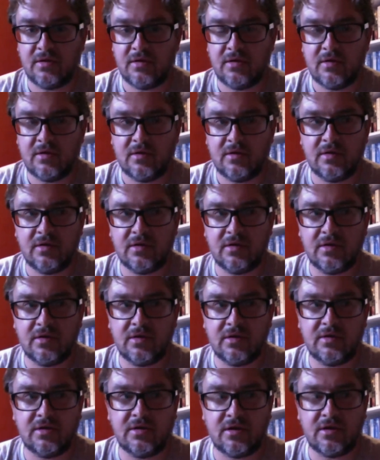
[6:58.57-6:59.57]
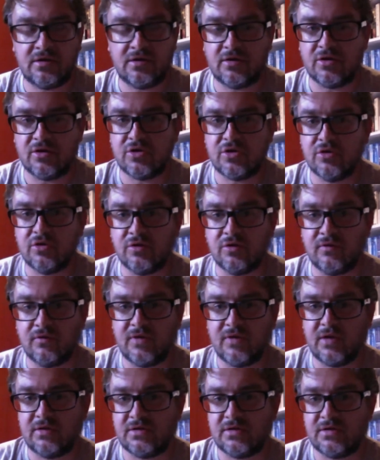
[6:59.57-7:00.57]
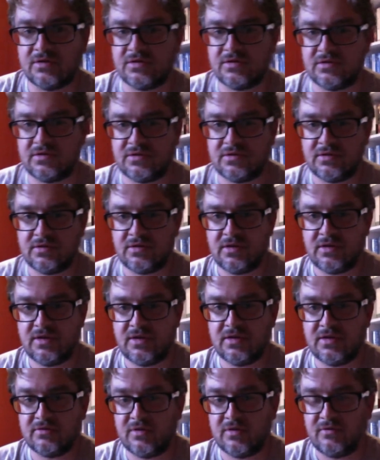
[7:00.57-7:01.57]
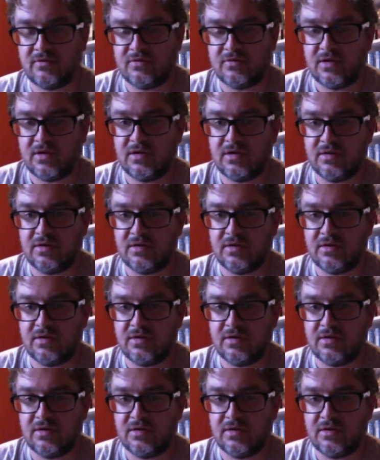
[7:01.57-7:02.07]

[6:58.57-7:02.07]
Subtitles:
kind of core voters in this referendum.